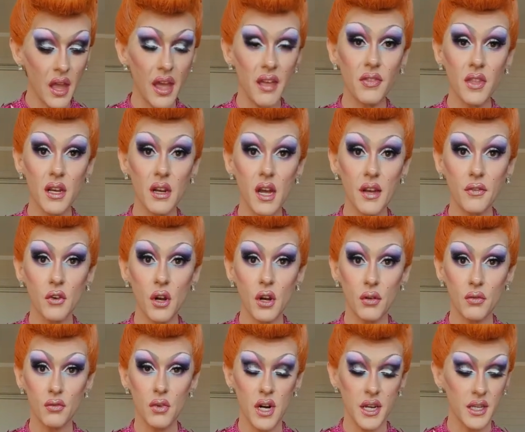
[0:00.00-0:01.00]
And then I've
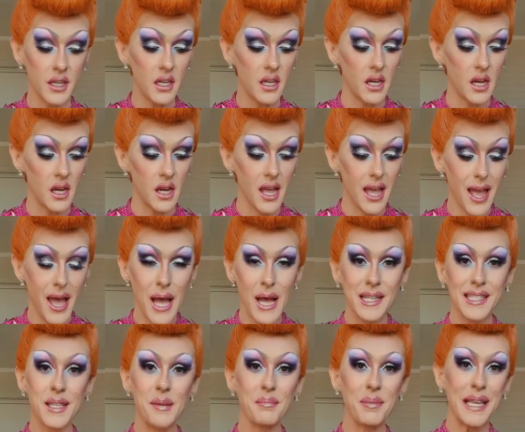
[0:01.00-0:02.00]
got right here
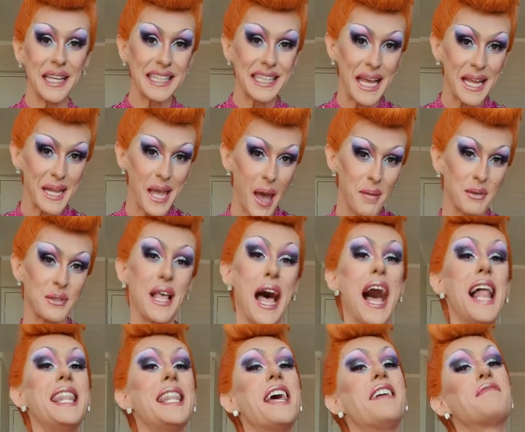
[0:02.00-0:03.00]
some pink lady apples.
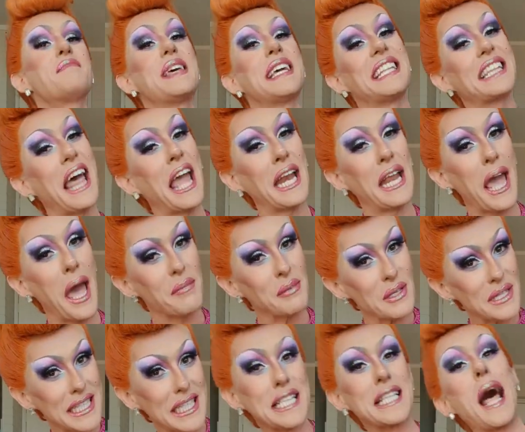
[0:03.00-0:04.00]
I love pink lady
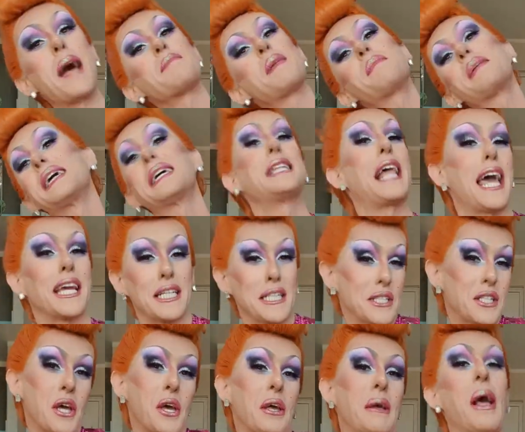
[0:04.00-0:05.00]
apples because I'm a pink lady
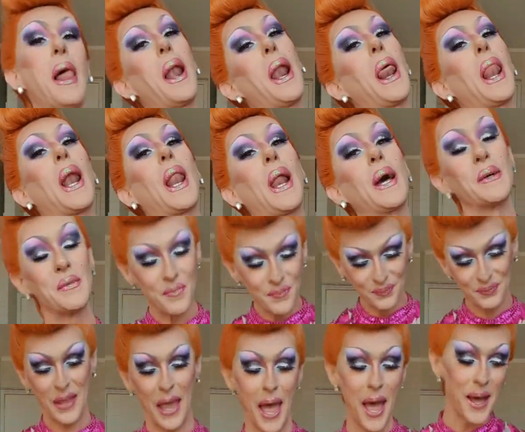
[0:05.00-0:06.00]
too. Oh,
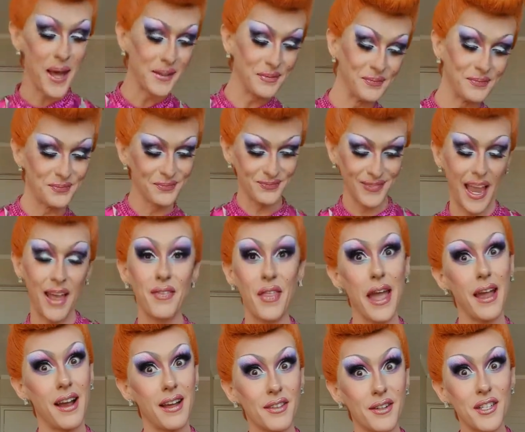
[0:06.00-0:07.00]

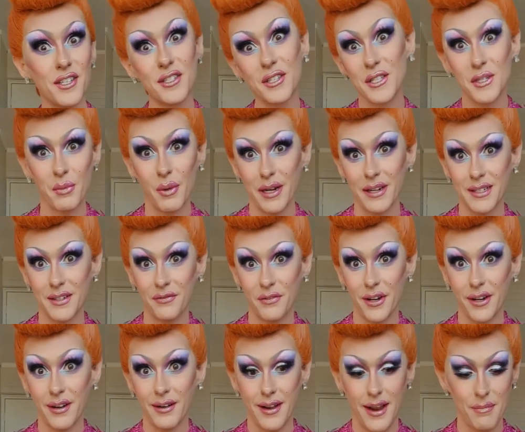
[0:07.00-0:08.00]
they are the sweetest
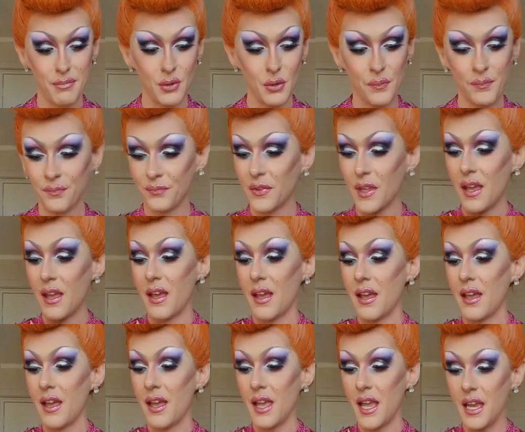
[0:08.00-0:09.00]
freaking apple.
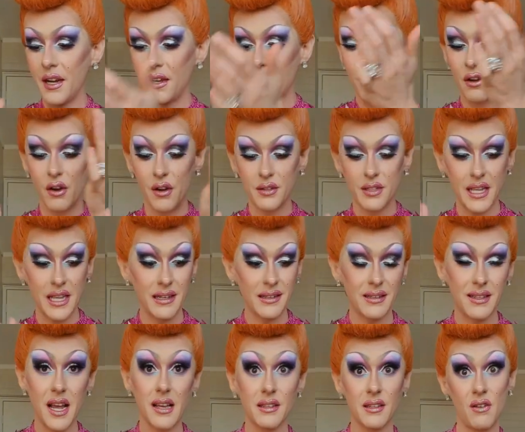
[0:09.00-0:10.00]
In it goes. It
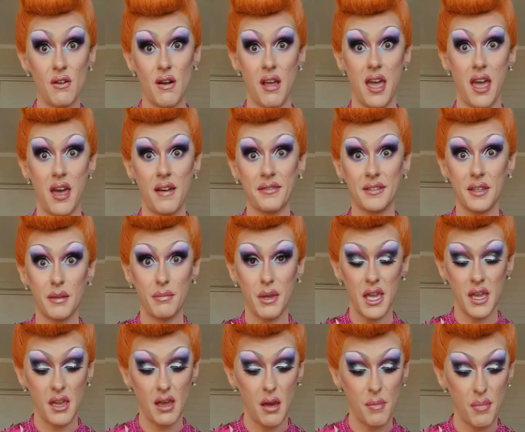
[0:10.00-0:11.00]
does not have to
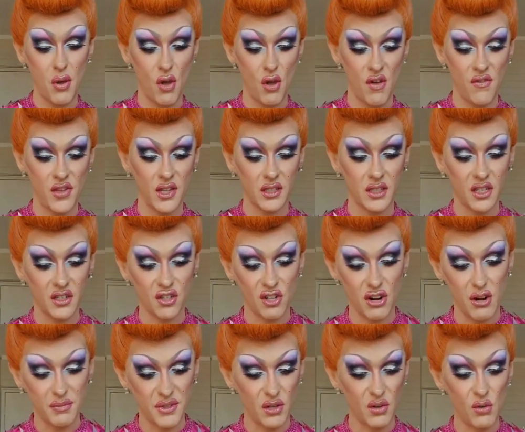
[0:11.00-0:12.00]
be perfectly
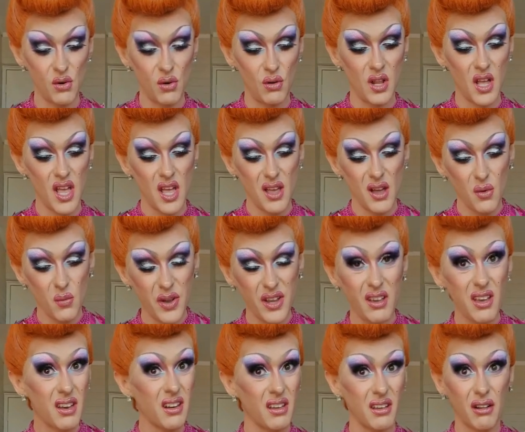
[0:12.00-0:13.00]
chopped at all. We're
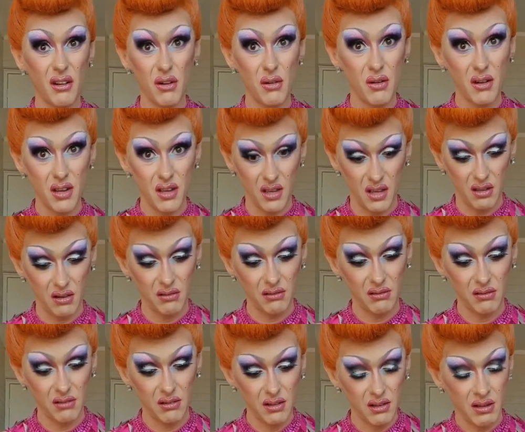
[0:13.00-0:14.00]
gonna cook it.
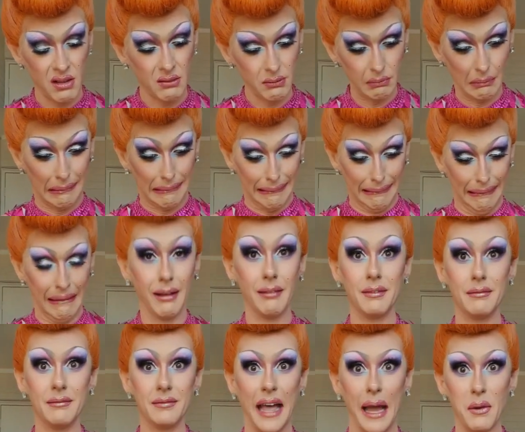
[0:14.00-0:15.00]
Ah,
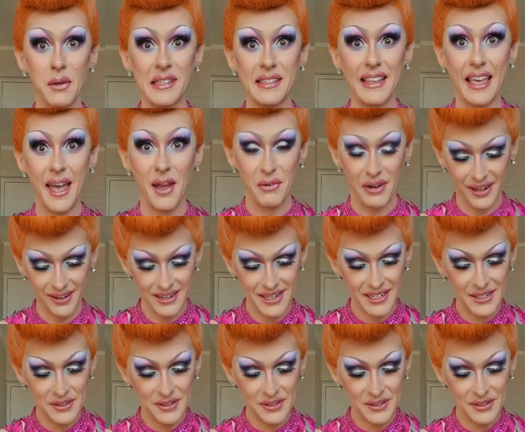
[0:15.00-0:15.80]
that was scary.